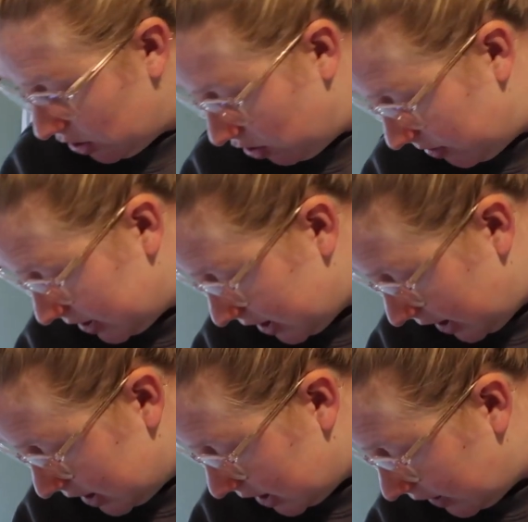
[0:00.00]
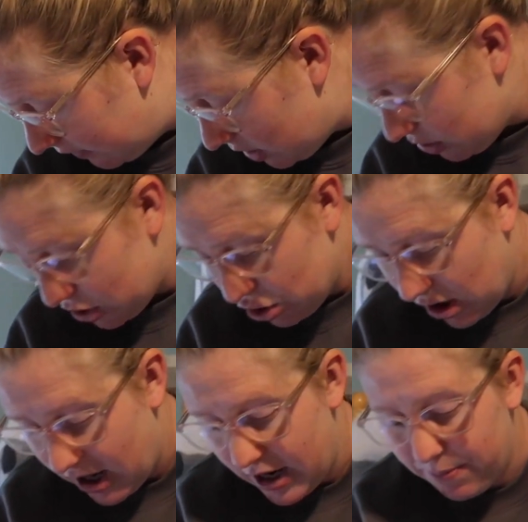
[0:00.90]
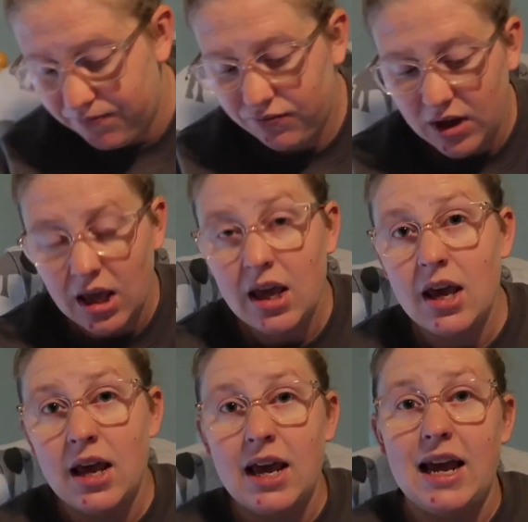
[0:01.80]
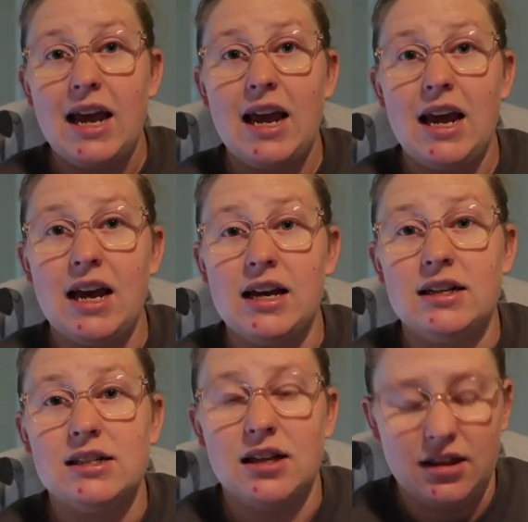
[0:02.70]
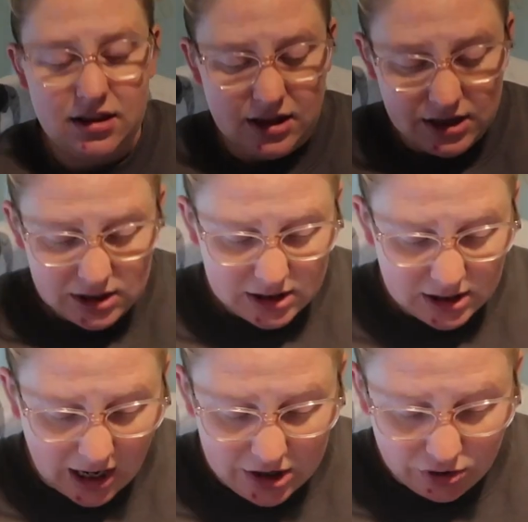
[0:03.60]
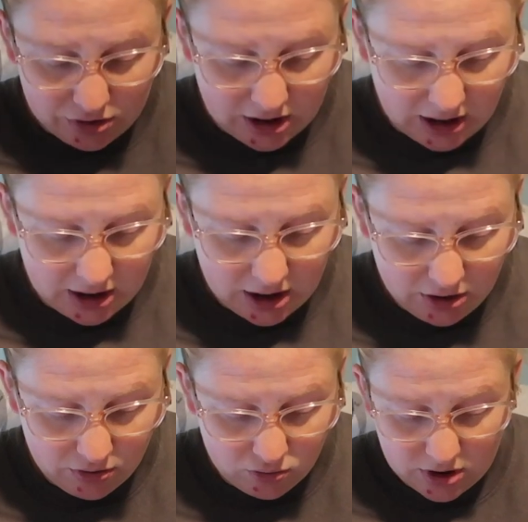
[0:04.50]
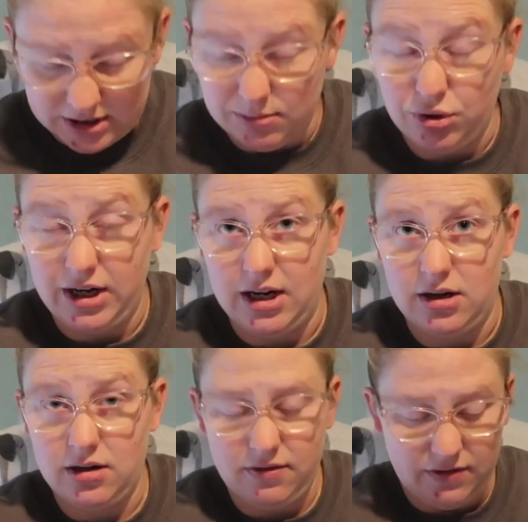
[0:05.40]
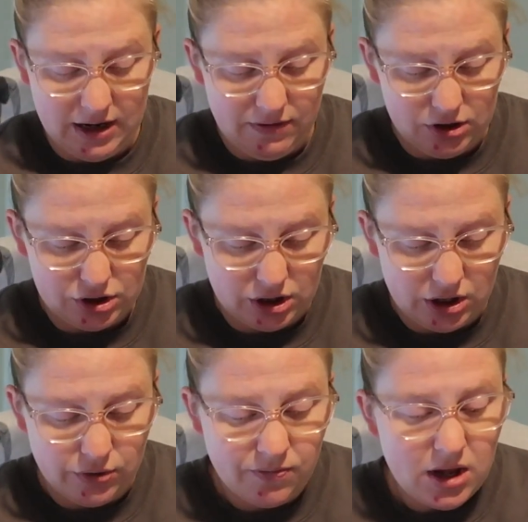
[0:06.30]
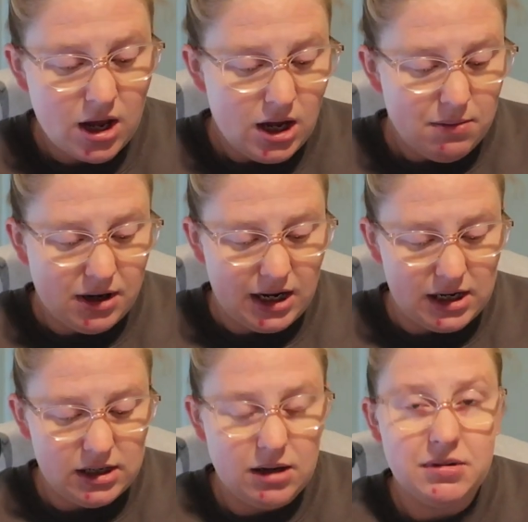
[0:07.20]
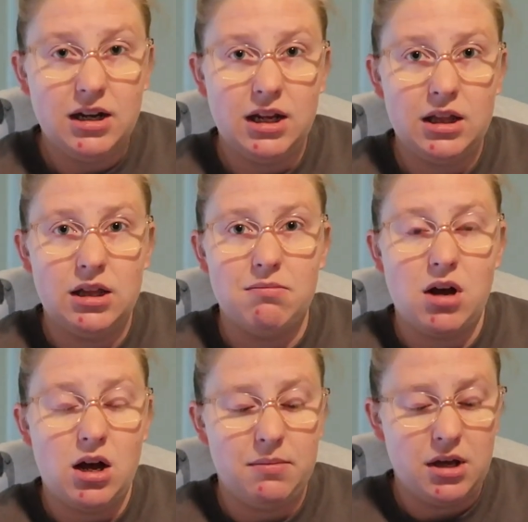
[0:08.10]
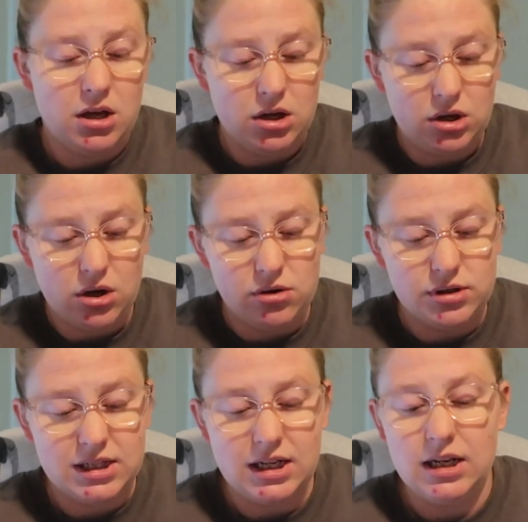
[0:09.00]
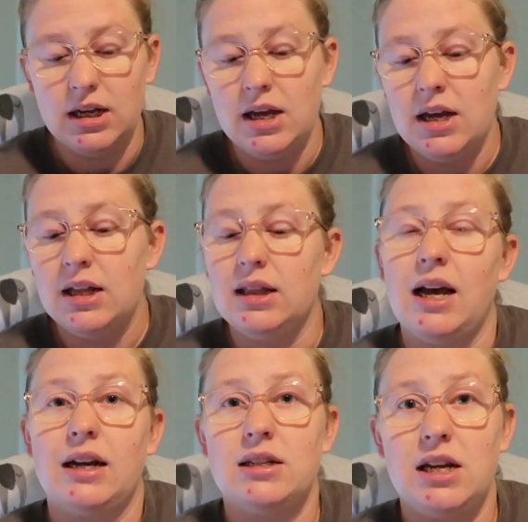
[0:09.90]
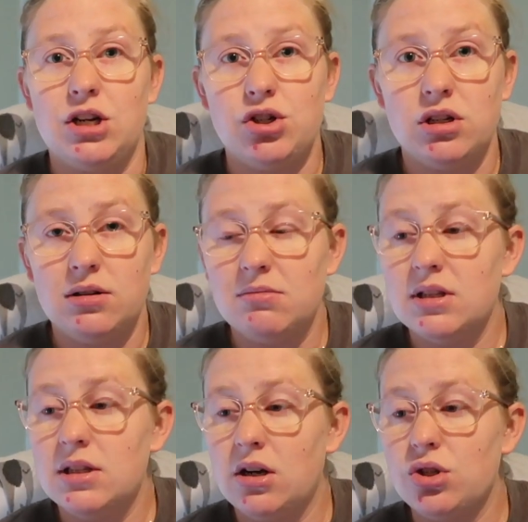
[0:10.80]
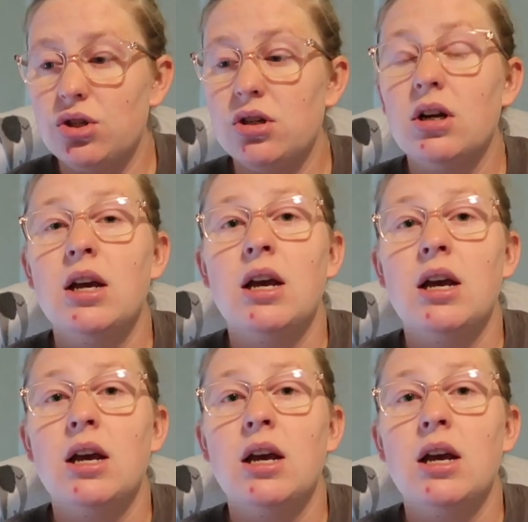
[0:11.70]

so I'm excited to give those a try. And this I don't think was a brand 5 years ago, but I ended up getting the Mom Cozy lactation massager.